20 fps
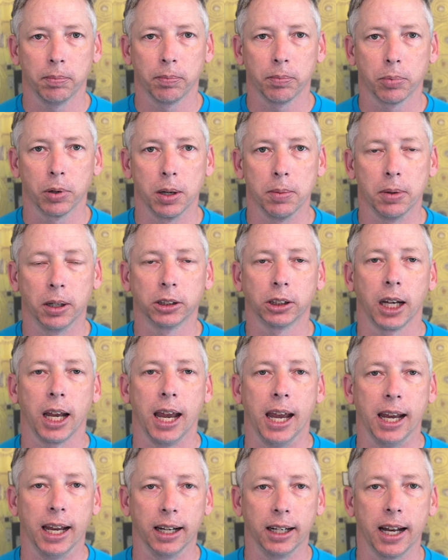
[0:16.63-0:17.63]
pretty much
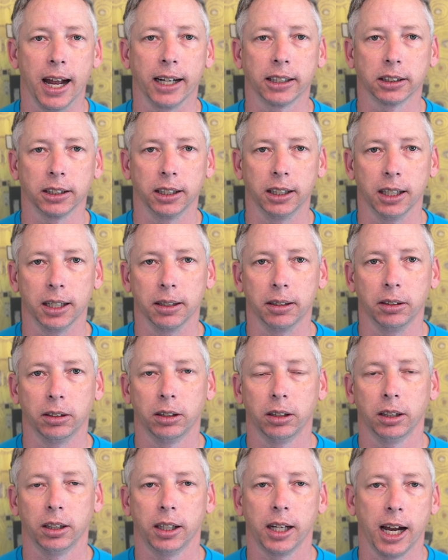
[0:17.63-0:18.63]
and actually get
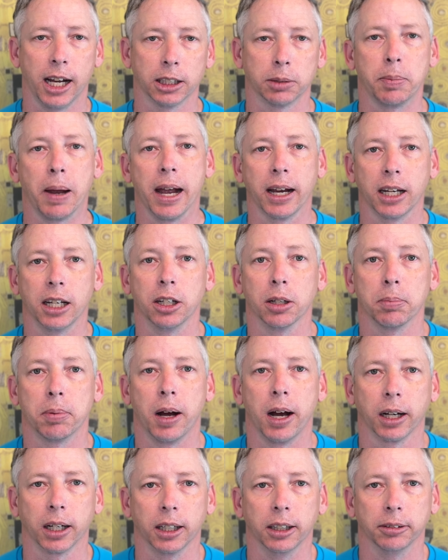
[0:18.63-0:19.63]
cash back in your
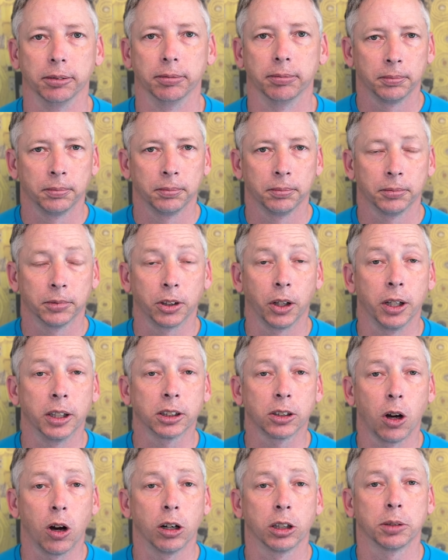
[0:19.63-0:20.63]
pocket. So this
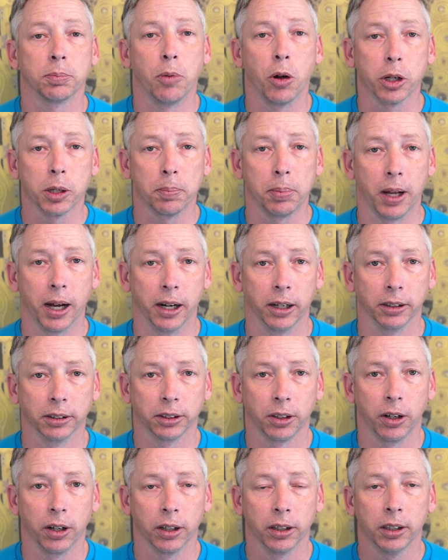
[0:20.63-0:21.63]
card's multipliers
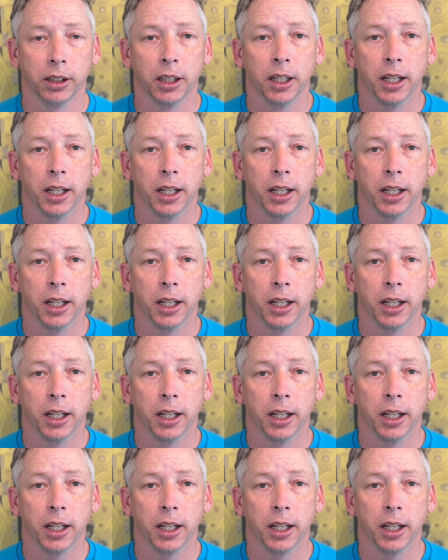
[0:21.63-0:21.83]
are